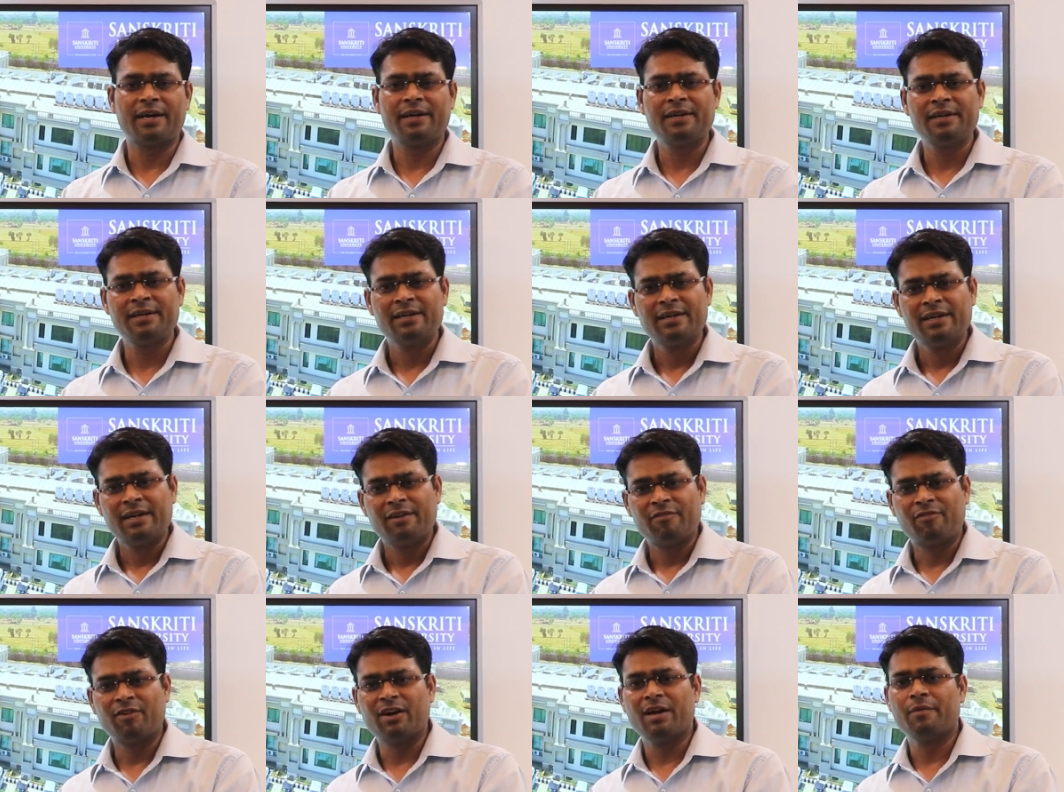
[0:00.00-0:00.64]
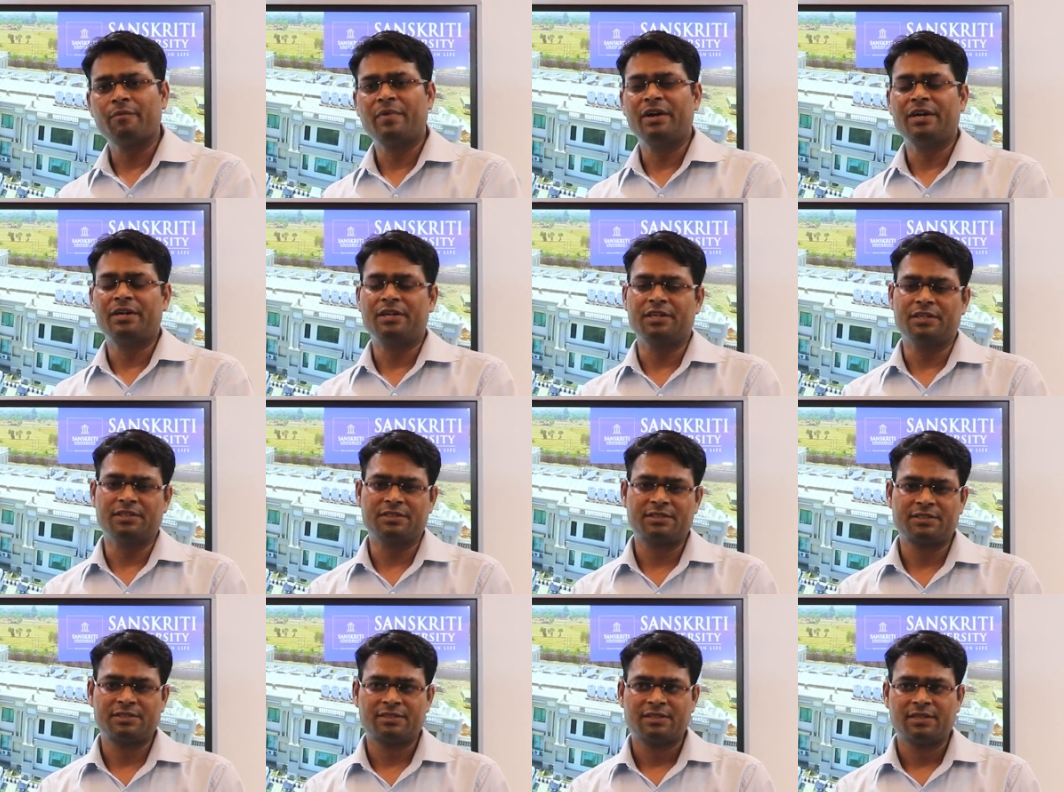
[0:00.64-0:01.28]
and
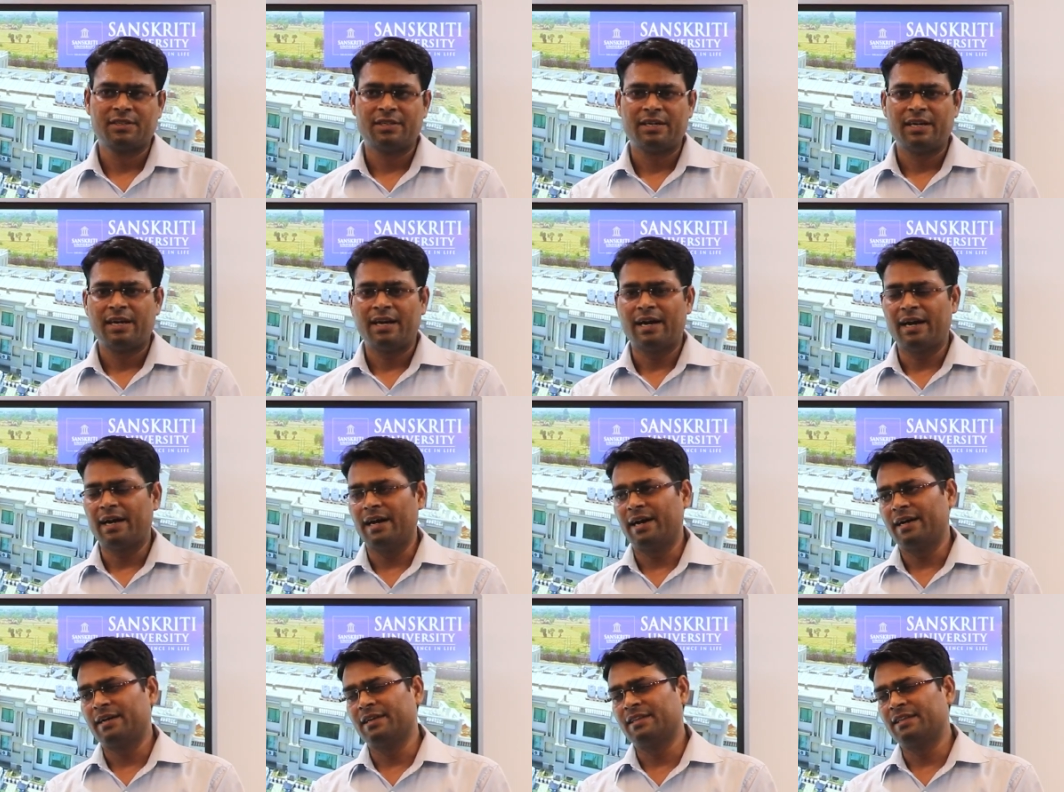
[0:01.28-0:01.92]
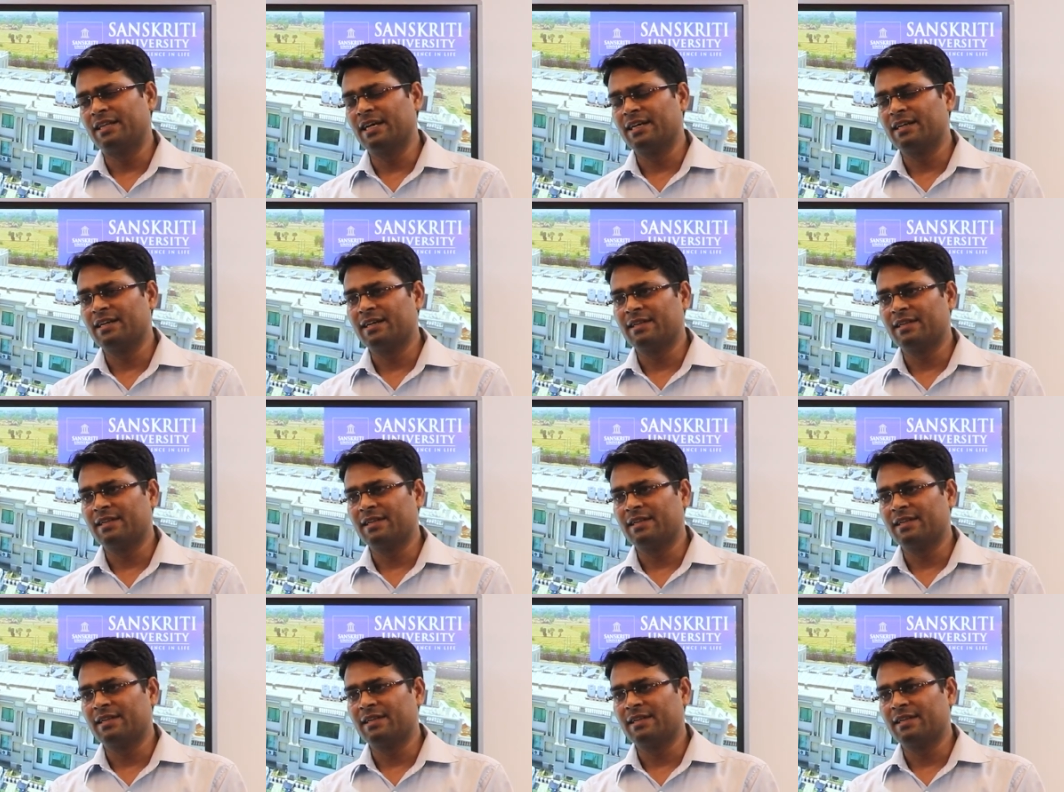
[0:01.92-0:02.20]
filamentous. And